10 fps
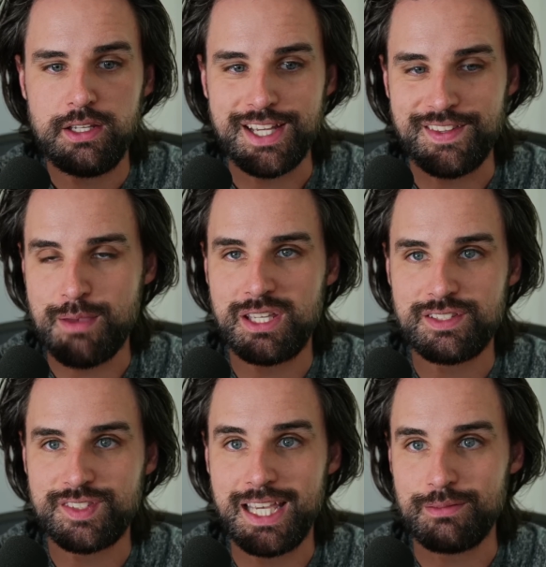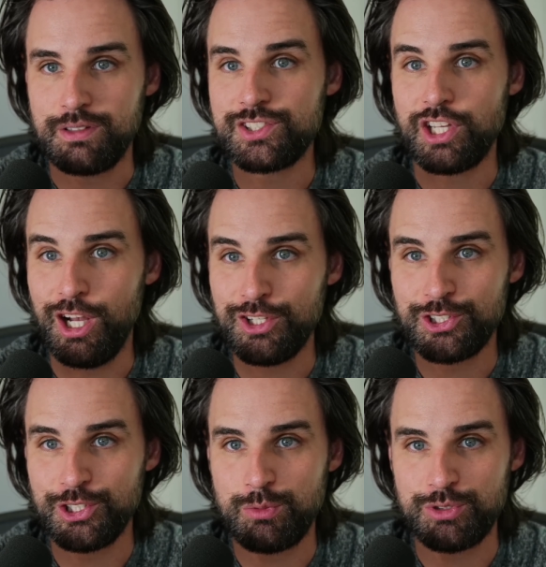now, that being said, let's also
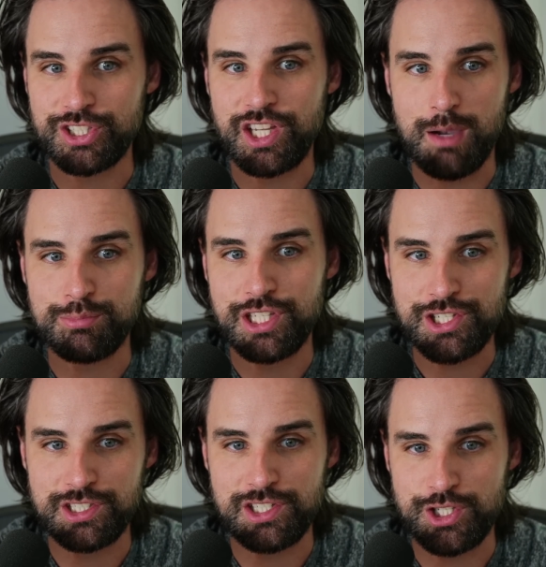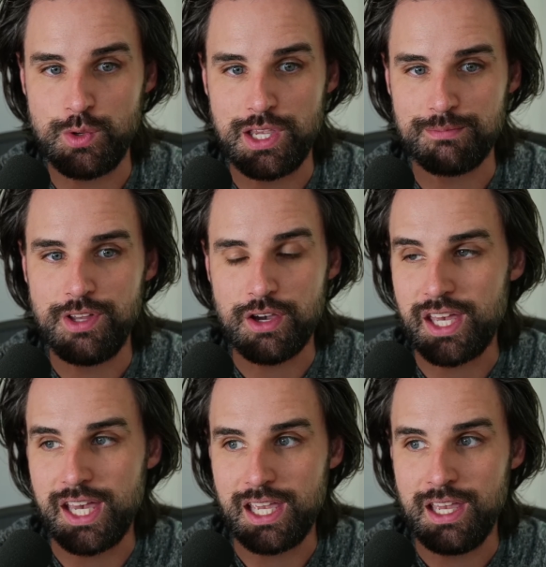look at what the competition is doing, okay?